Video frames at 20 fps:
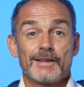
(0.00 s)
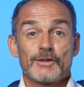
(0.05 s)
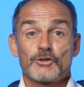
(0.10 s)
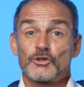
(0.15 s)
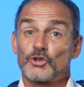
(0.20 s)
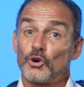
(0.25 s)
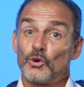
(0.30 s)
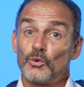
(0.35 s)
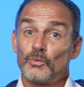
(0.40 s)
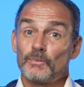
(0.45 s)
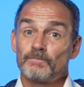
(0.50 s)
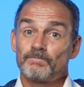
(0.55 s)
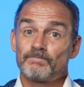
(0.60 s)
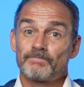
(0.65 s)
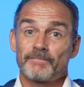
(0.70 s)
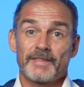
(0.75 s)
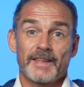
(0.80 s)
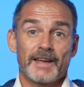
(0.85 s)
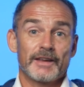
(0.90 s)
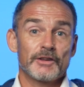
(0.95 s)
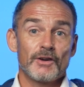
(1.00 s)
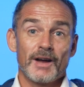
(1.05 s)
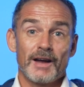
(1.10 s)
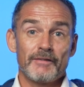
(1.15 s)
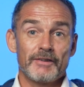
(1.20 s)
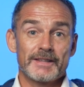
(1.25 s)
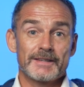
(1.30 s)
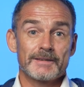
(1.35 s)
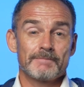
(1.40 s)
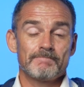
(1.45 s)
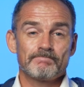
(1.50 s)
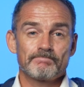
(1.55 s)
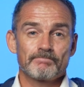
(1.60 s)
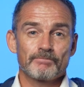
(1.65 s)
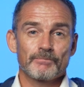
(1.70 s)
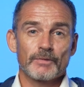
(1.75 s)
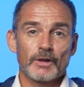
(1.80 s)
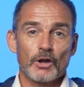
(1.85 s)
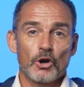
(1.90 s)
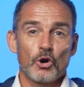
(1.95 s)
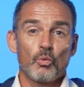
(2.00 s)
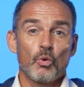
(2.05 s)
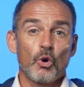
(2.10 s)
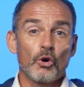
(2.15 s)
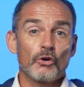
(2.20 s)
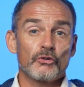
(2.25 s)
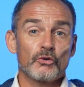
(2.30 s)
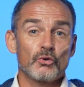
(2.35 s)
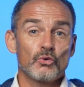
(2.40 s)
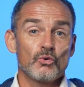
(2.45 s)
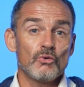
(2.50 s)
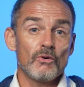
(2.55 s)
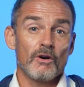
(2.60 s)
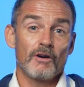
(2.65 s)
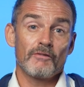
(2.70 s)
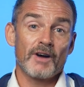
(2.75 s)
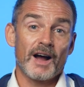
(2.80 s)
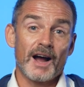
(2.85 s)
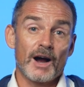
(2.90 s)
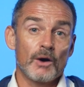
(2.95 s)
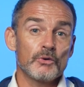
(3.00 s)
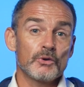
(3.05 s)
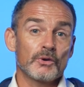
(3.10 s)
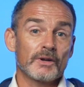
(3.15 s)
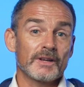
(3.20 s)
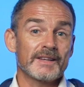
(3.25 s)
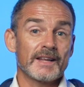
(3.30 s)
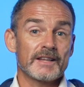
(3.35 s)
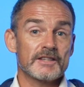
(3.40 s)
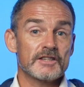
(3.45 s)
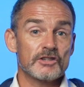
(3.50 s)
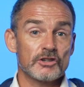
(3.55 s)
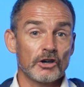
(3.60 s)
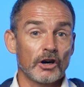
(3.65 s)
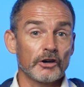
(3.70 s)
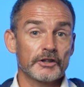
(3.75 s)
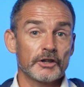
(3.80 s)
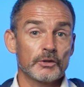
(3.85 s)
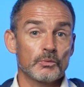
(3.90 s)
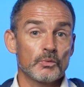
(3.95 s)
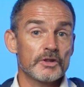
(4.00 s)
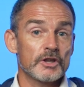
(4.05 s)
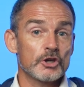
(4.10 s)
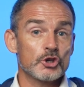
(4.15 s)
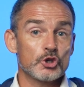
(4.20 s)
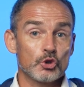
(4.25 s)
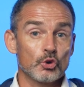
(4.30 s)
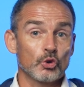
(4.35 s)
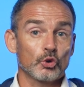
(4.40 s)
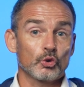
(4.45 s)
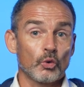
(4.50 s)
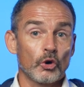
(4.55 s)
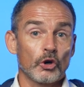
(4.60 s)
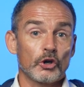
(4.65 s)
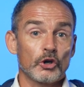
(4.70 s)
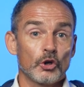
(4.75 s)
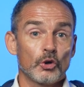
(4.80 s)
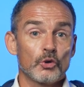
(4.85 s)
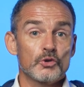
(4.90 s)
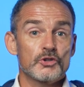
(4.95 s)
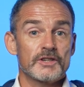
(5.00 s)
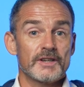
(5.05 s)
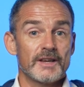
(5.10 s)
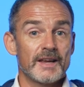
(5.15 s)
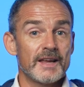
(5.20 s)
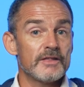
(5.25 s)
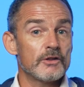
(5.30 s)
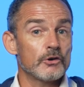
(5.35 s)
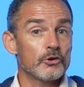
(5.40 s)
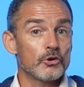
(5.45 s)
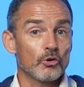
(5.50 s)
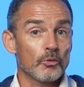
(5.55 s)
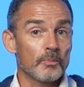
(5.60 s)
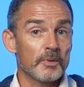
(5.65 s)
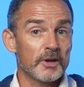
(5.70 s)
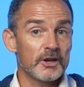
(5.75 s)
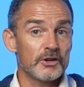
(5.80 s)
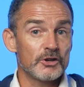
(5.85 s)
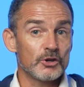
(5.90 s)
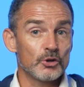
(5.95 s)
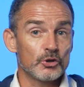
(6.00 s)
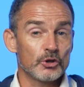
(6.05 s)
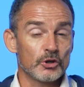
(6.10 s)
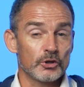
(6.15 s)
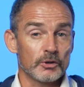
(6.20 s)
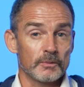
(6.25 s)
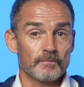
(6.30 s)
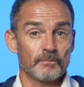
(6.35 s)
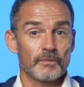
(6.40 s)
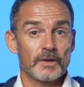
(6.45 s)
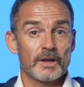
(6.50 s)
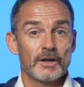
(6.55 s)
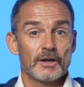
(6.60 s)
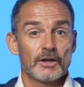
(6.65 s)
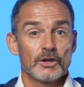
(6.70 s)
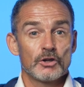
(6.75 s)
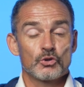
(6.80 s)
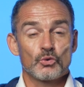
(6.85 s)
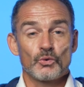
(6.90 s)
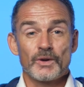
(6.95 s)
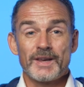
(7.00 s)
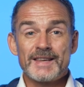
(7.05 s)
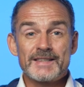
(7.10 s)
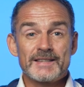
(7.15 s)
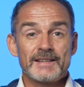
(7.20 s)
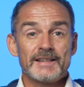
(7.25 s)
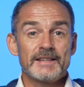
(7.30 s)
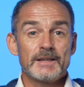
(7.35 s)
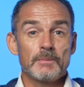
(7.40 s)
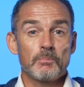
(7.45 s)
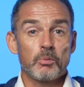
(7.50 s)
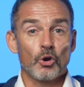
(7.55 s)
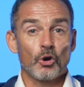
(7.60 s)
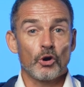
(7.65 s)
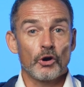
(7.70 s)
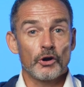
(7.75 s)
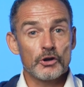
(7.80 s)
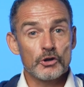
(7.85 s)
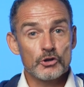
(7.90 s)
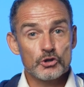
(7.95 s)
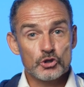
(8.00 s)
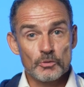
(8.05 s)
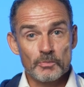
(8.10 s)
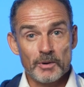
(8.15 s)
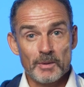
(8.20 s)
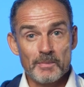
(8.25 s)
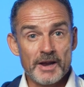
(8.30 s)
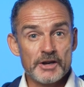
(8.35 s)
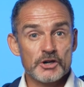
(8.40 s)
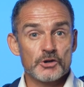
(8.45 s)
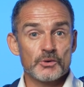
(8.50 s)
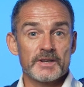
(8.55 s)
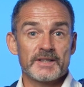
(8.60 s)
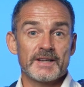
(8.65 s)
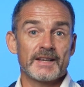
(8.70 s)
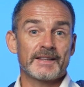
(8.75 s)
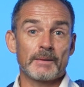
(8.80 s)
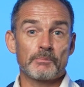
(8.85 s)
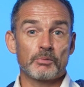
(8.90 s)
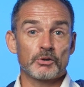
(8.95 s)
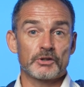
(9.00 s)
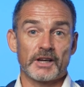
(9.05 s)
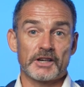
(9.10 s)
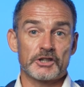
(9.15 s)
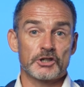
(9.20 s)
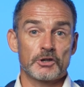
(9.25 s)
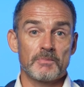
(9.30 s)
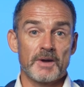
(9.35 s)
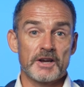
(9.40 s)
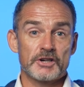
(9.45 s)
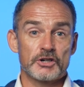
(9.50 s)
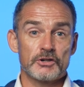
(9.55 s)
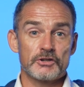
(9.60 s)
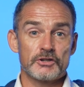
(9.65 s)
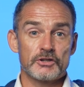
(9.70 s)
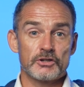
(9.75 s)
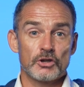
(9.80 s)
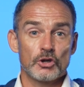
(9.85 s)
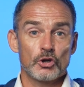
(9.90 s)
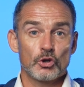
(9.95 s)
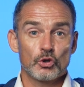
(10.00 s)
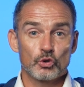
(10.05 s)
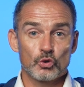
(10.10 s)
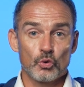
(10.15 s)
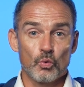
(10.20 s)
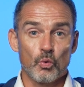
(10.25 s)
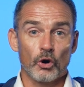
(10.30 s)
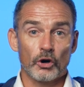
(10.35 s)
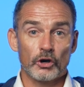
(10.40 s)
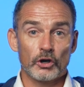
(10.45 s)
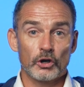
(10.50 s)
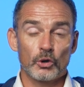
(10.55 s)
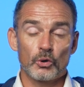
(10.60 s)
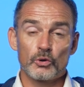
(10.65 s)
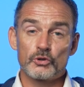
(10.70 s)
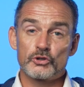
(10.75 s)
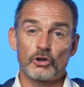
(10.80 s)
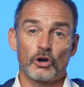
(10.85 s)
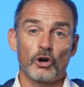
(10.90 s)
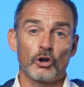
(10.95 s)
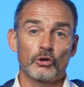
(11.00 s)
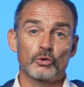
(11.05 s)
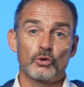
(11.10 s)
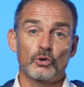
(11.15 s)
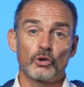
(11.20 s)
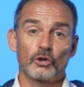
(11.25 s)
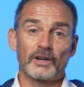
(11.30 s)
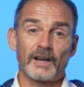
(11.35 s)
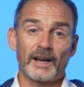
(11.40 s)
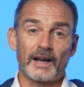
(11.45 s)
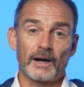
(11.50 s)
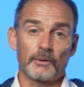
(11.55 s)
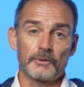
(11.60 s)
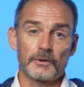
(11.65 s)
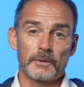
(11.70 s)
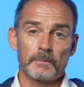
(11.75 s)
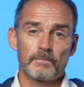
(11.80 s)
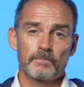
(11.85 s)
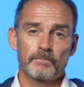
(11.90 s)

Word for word: So, there you have it a walkthrough of how you can get started with assured workloads in the European Union to easily deploy supplementary data protection measures to workloads on Google Cloud.